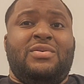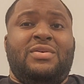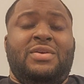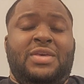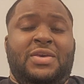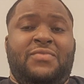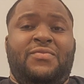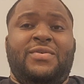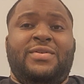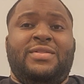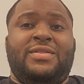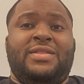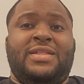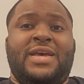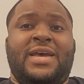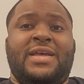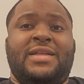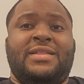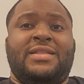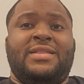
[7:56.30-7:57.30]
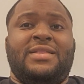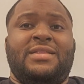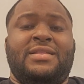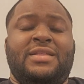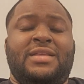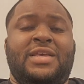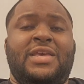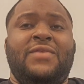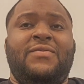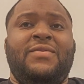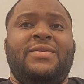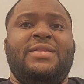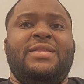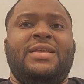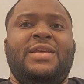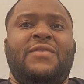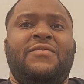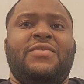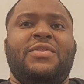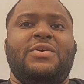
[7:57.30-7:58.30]
given
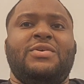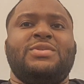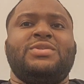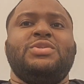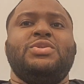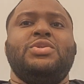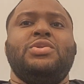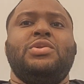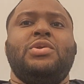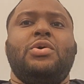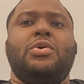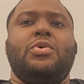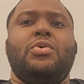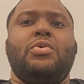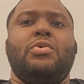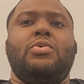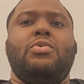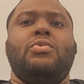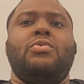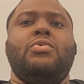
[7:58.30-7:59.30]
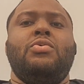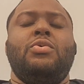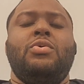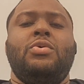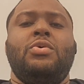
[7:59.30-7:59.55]
if there's no